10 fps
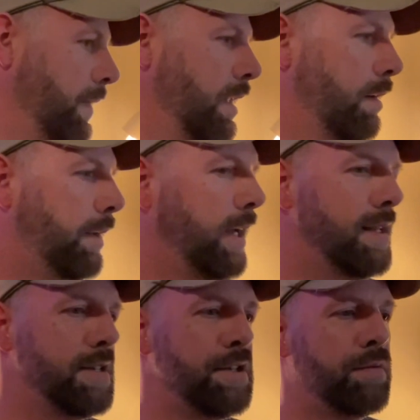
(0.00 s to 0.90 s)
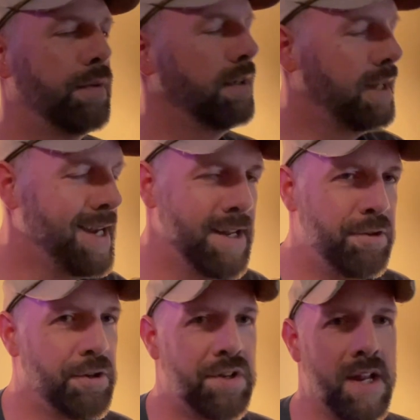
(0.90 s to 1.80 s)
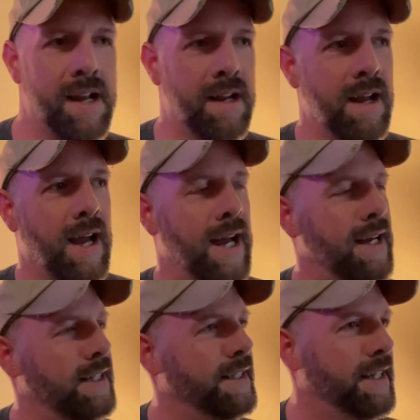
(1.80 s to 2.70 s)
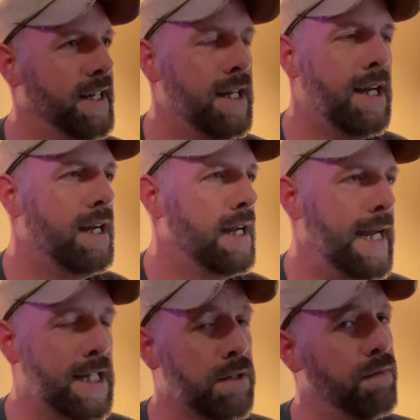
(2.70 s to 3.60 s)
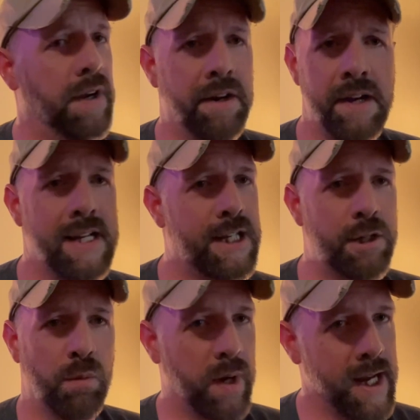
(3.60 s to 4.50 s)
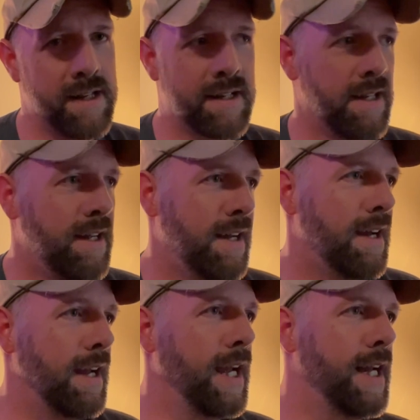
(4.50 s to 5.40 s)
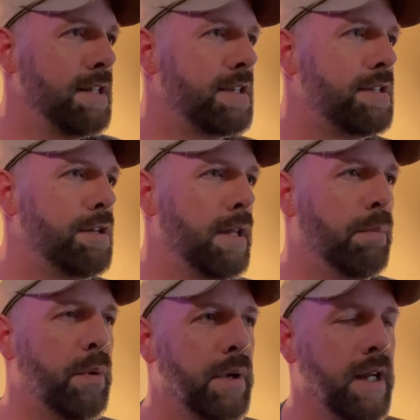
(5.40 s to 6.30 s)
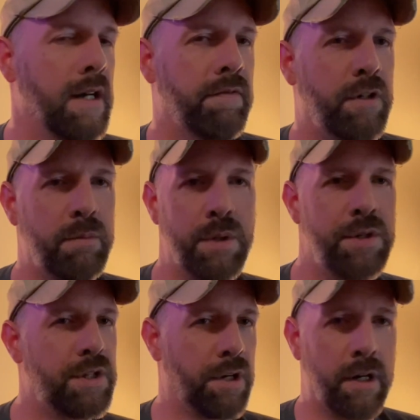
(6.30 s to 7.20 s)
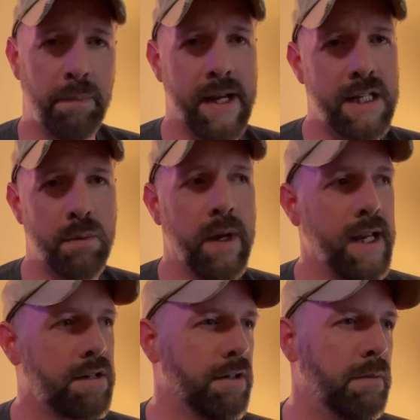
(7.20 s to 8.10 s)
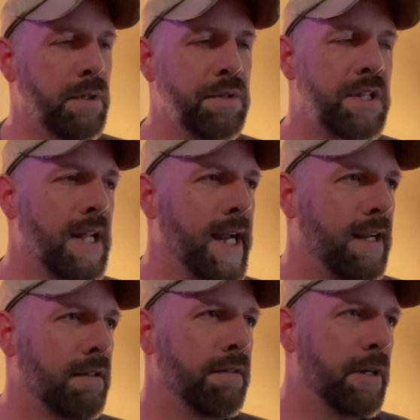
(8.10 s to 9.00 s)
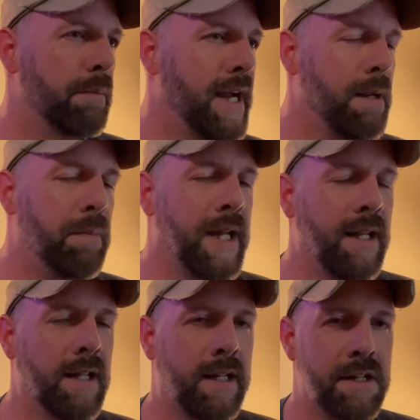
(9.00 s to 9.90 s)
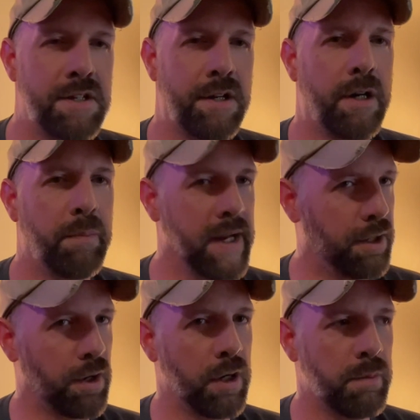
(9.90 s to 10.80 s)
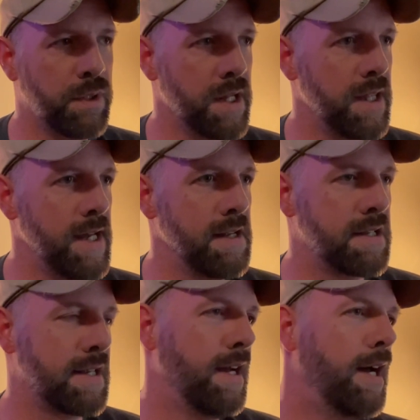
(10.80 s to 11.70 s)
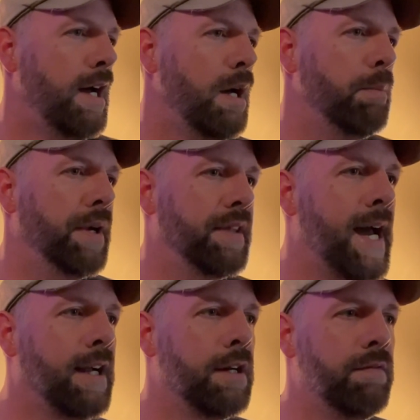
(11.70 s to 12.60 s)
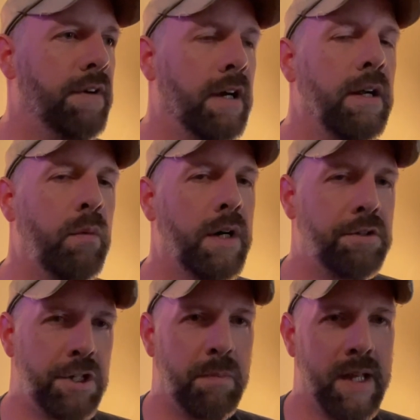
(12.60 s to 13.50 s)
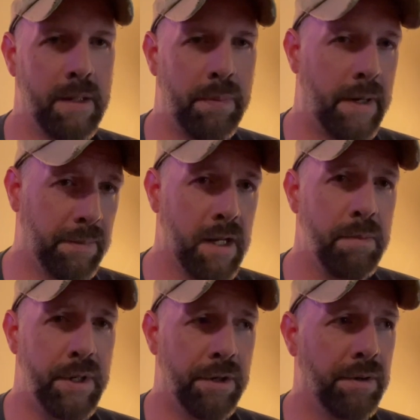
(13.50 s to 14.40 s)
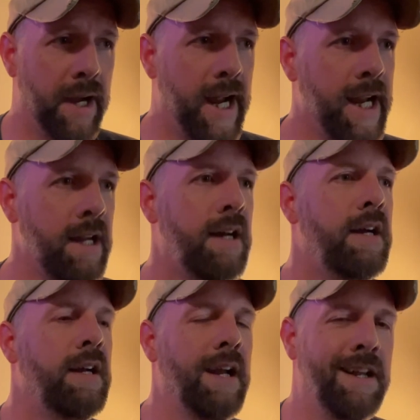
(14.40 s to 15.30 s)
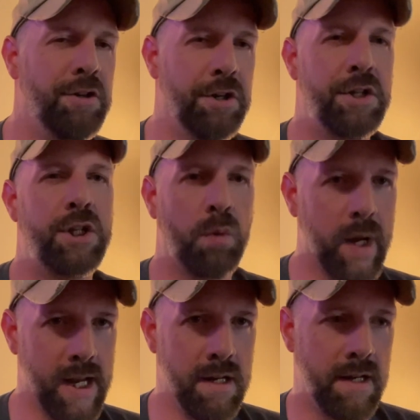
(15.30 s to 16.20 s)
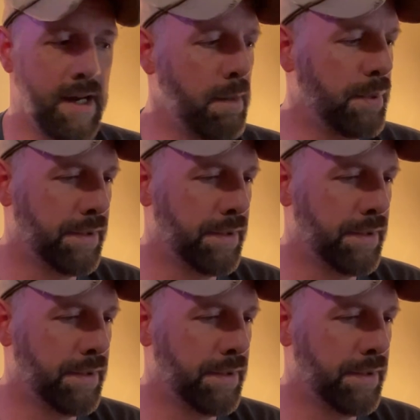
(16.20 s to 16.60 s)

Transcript: Okay, this is really interesting. It's very sweet. It's to the point of almost syrupy sweet, almost like there might be like a syrupy caramel in this, but that could very well just be the pumpkin puree and just sweetened up.